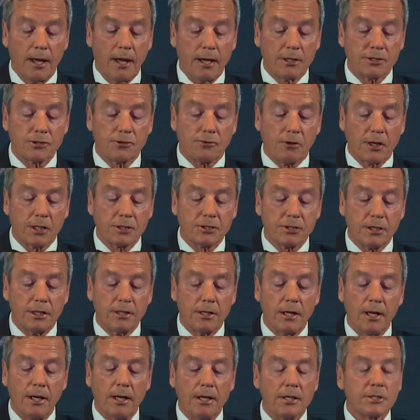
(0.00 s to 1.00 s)

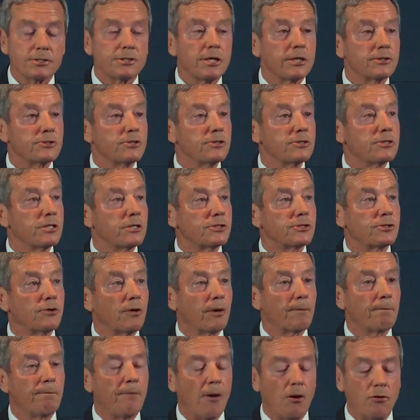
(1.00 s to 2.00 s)
structure, such as
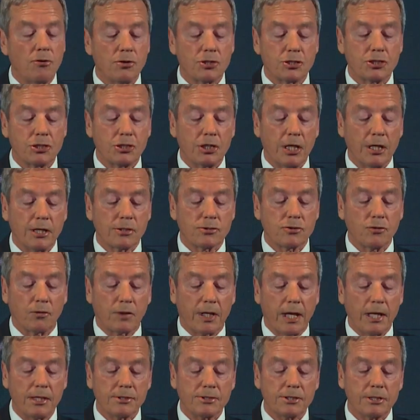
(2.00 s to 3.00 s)
issuing bonus shares or
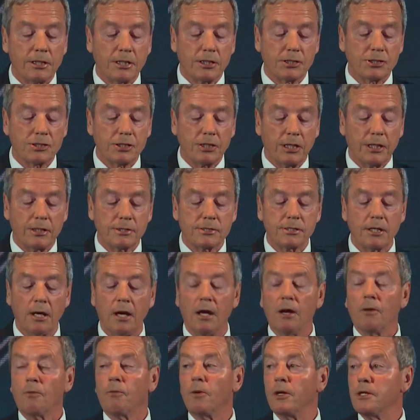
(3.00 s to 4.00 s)
cancelling shares,
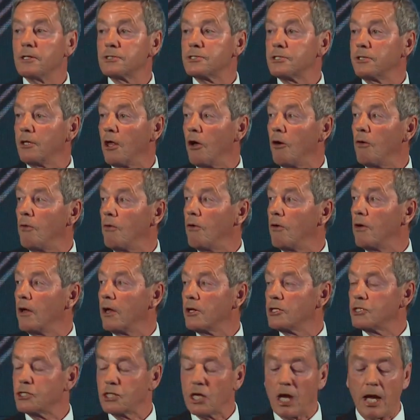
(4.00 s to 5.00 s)
where there's no
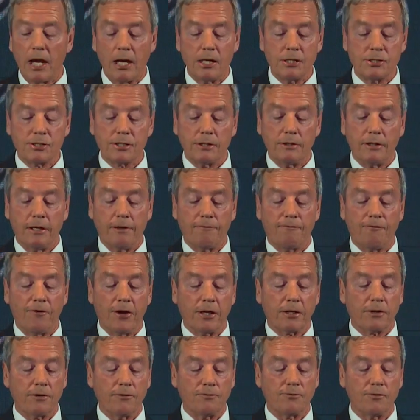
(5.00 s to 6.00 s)
change in the
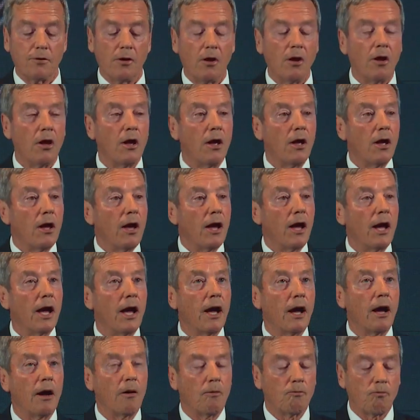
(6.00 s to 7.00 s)
effective
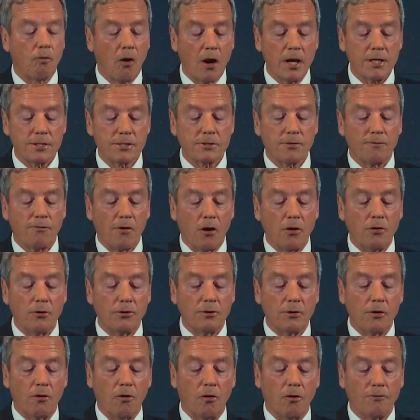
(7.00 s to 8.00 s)
rights
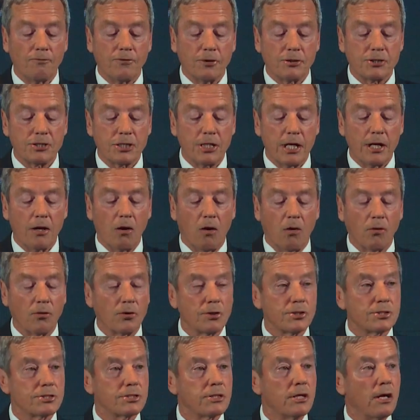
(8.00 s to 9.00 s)
of the
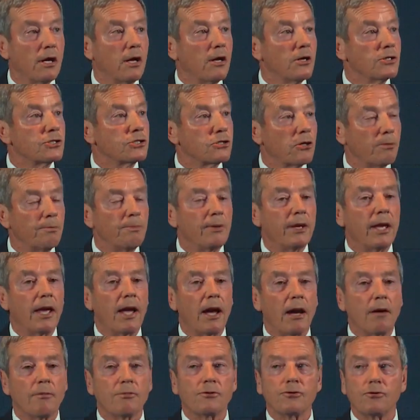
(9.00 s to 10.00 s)
shareholders, should be
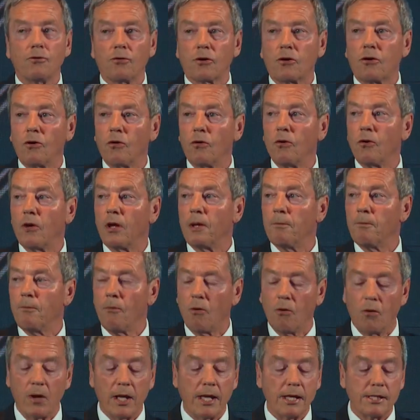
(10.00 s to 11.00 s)
able to occur
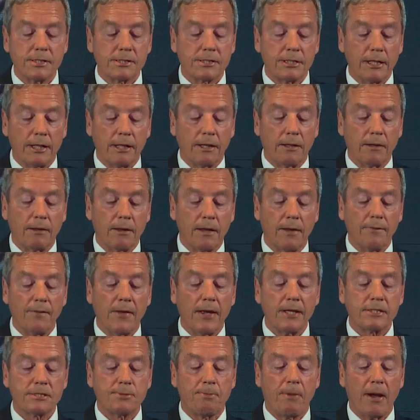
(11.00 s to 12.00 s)
more easily, and
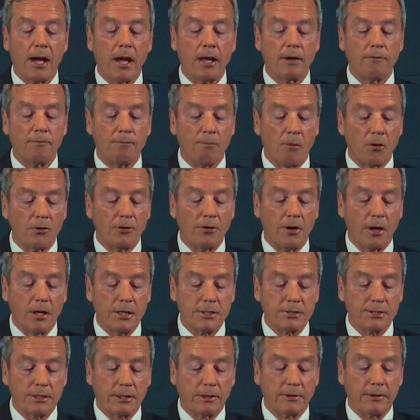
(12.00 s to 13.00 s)
that's part of
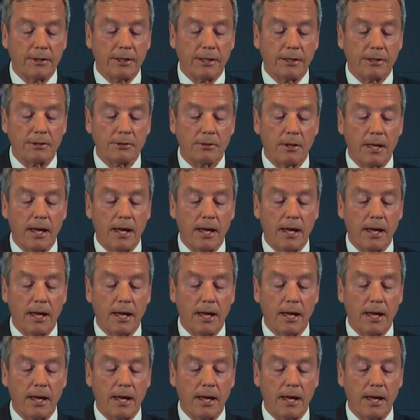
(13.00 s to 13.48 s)
modernising the